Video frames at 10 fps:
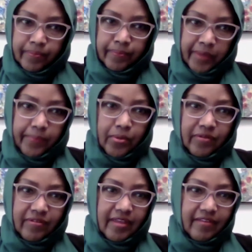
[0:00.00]
people
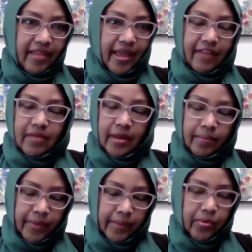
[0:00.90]
sees us
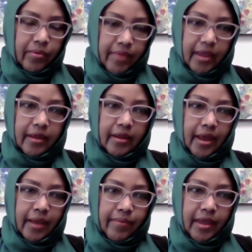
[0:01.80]
and people
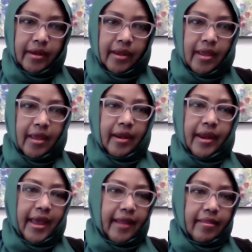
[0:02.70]

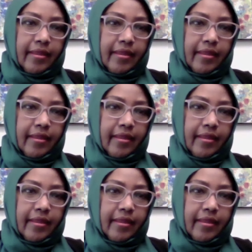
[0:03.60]
not